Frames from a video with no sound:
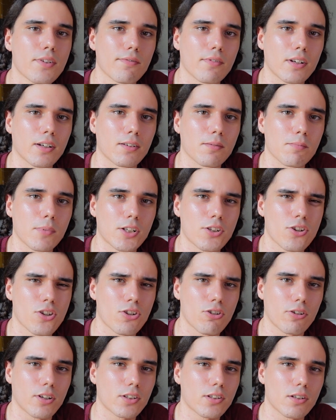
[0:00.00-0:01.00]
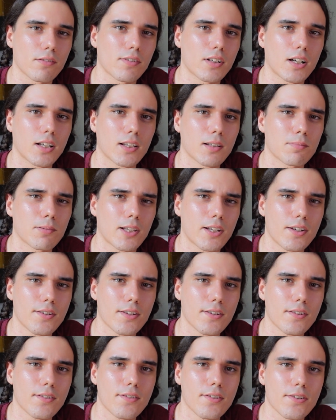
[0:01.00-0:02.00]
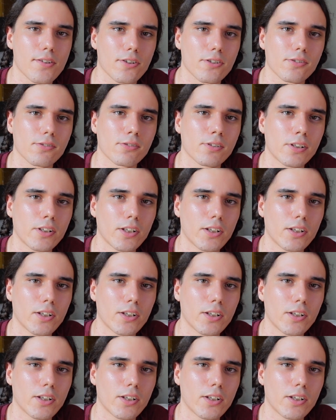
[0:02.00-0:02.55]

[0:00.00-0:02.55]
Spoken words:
They're much stricter than other places, so